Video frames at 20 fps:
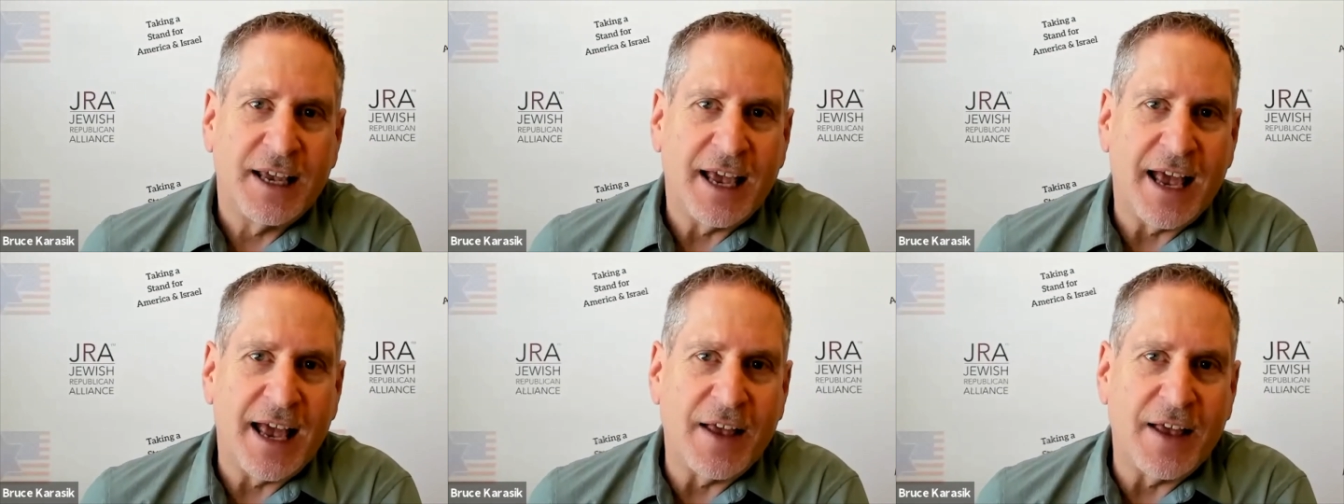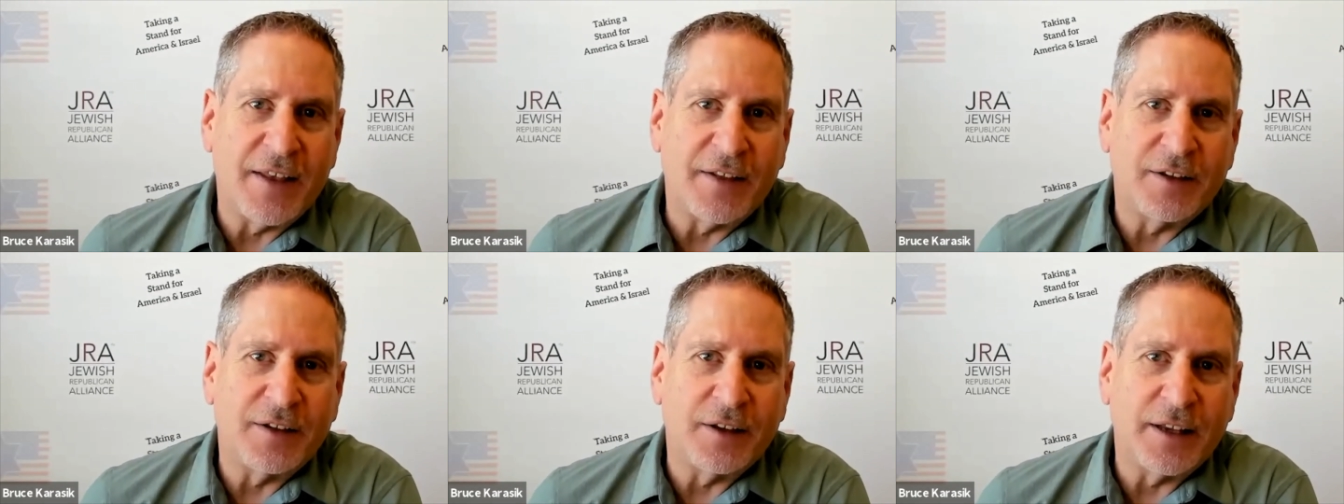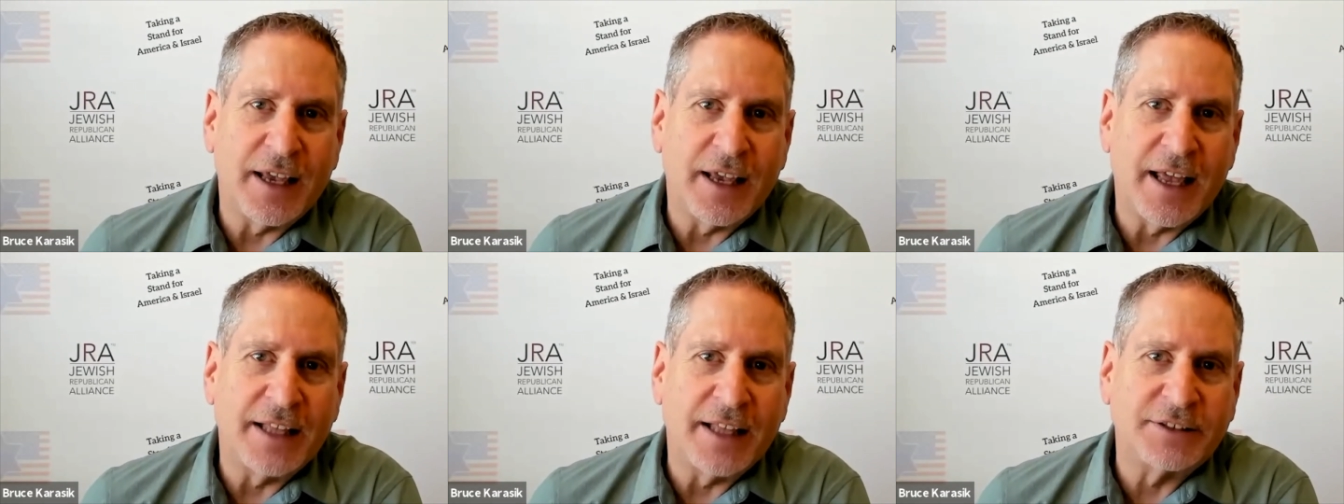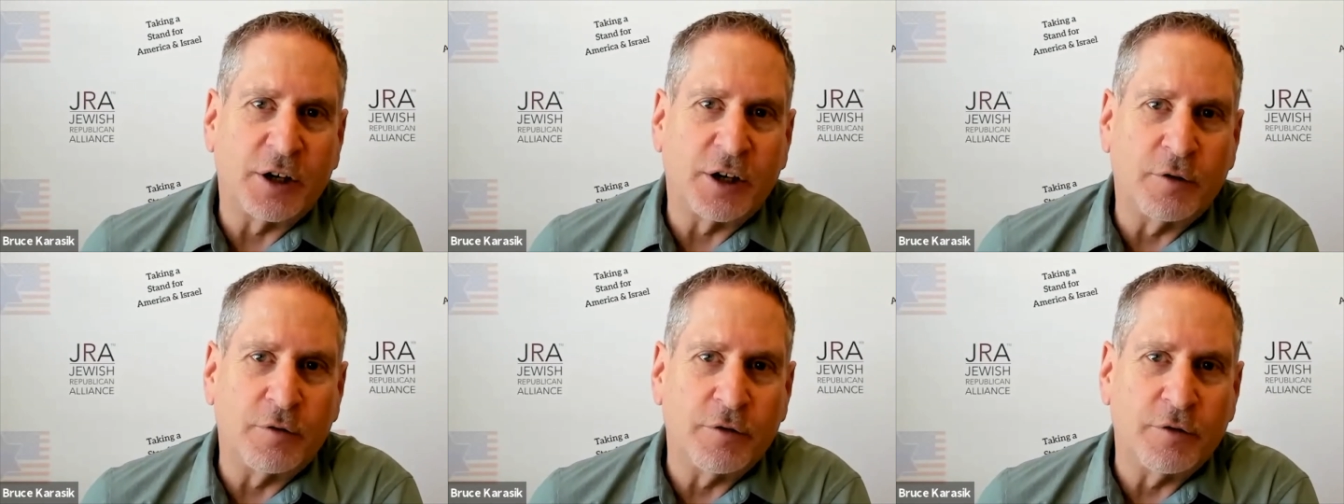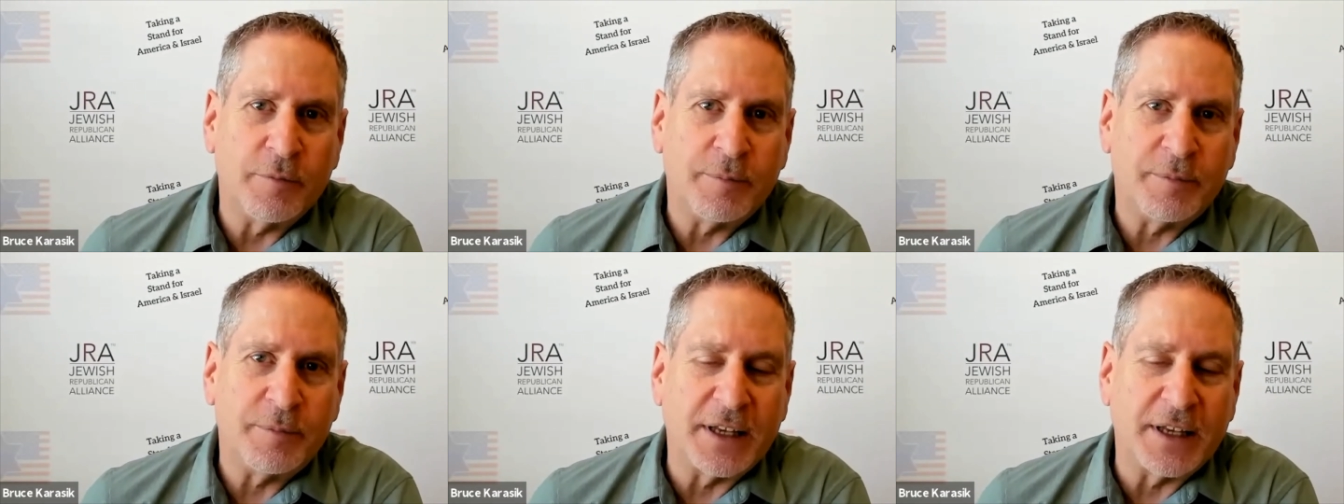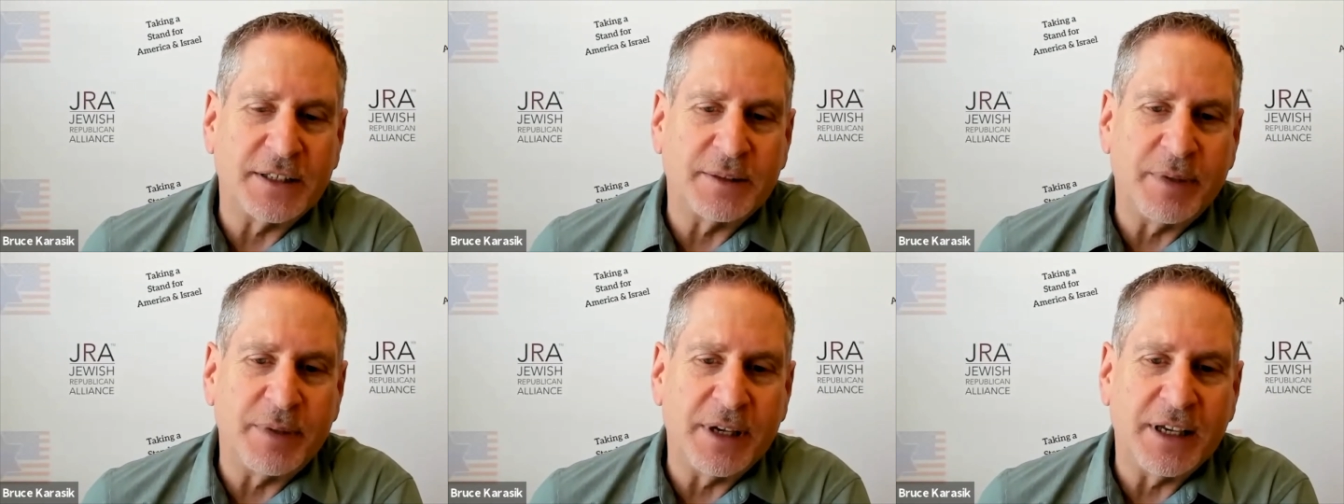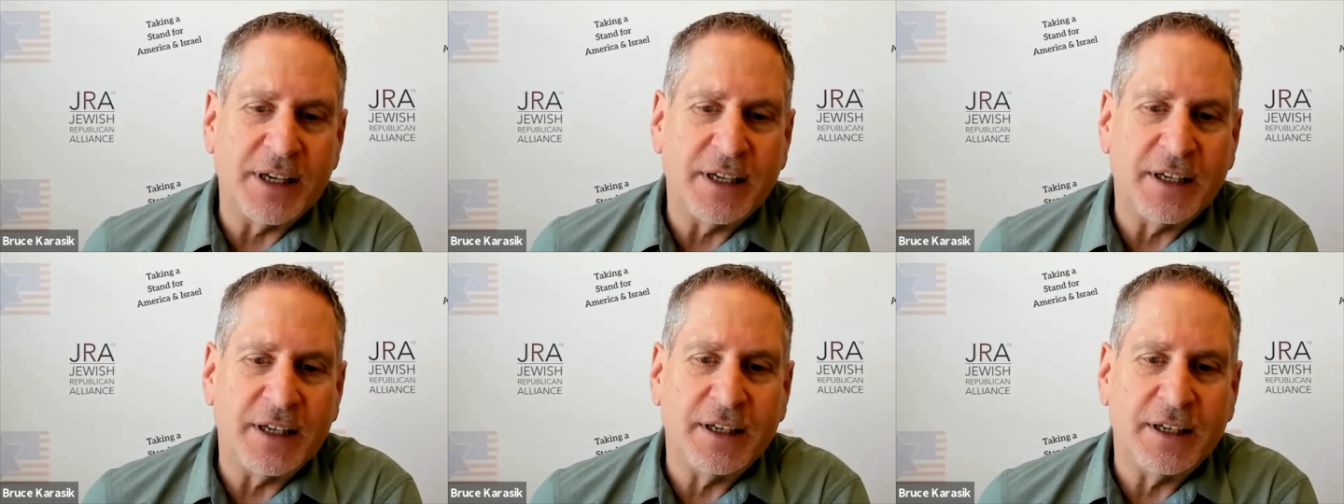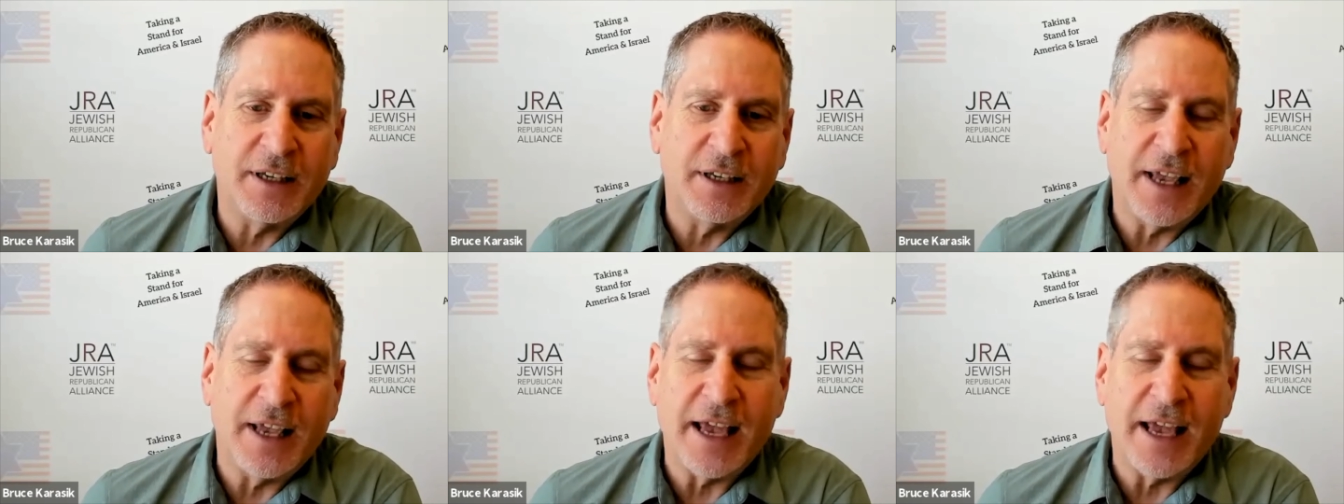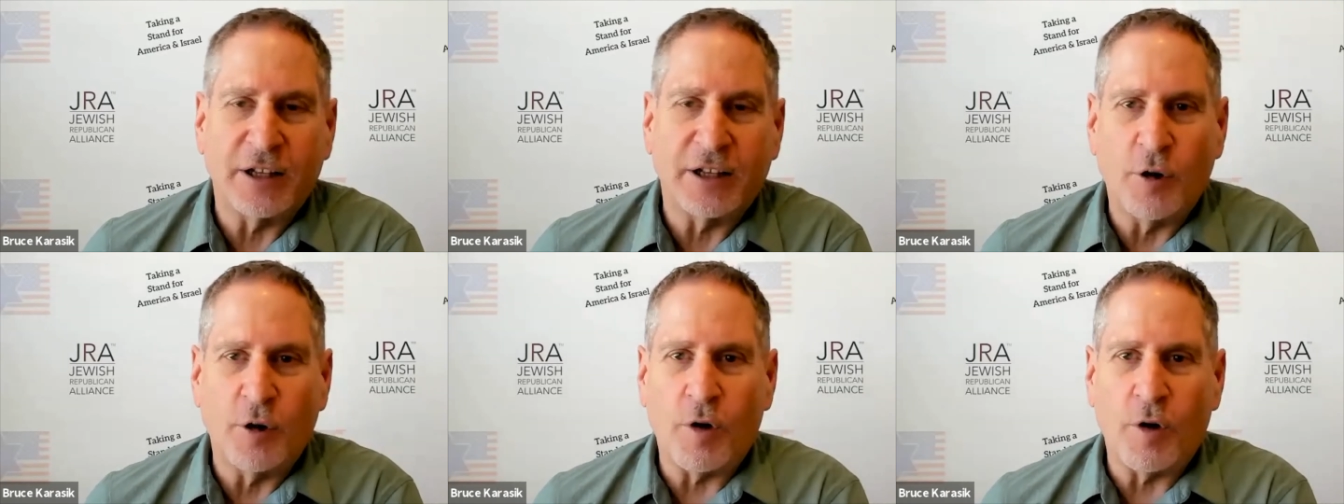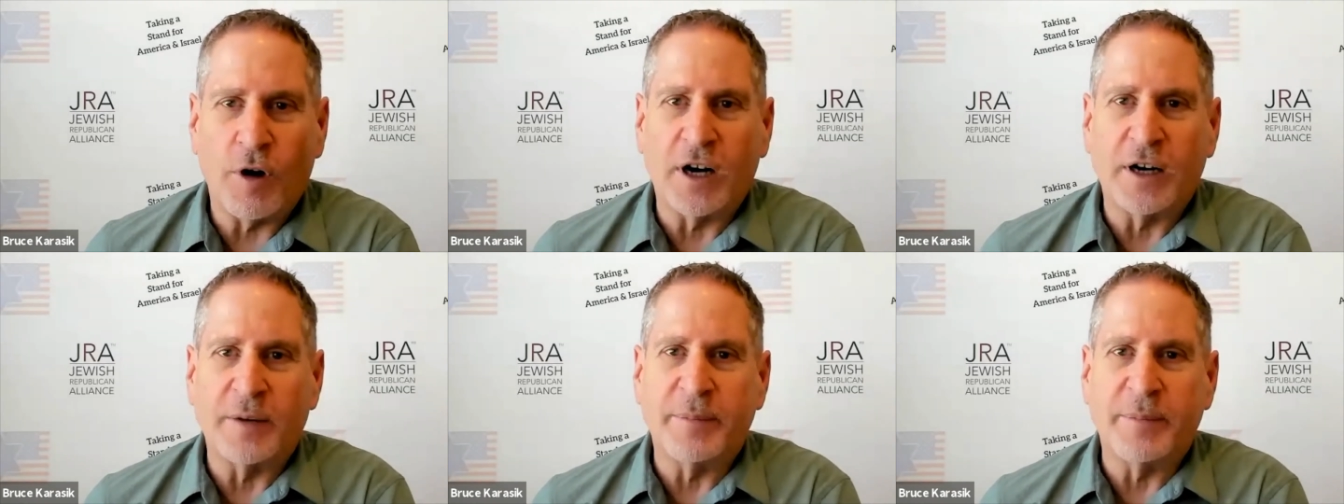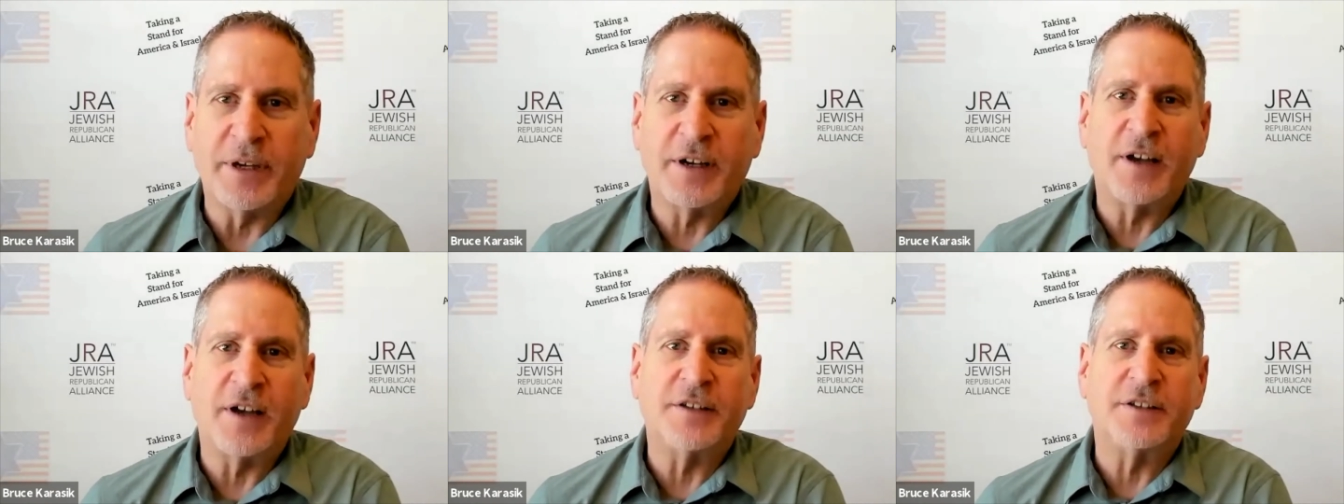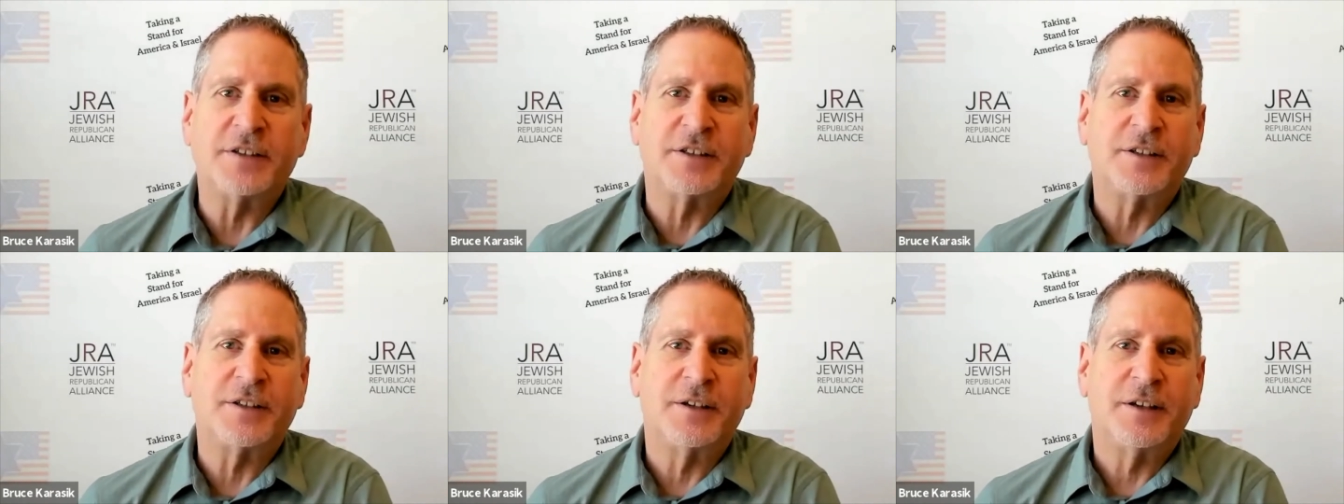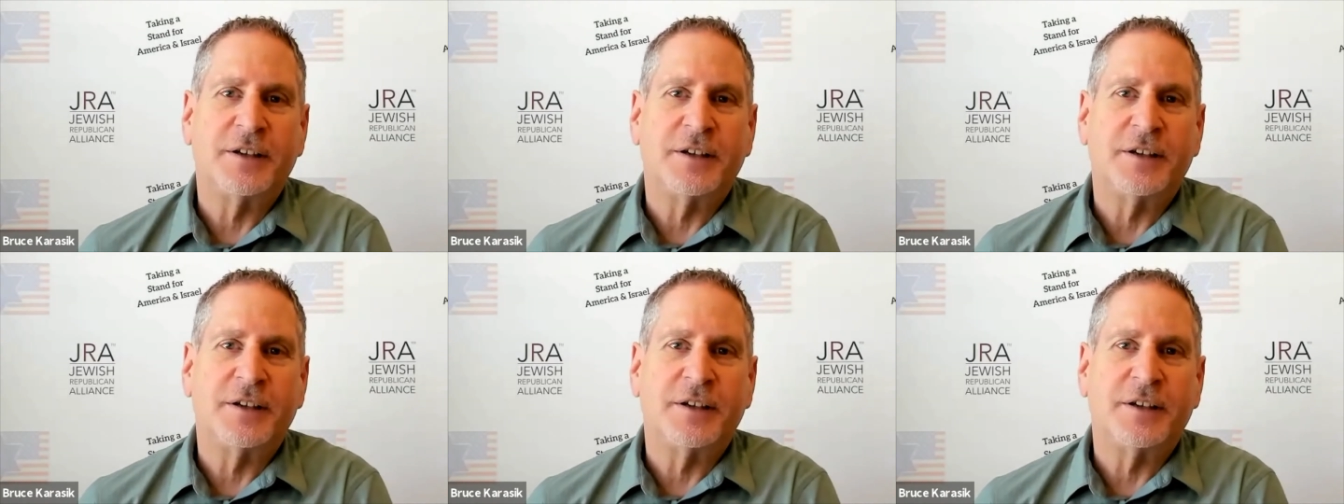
And it's a group that's being ignored because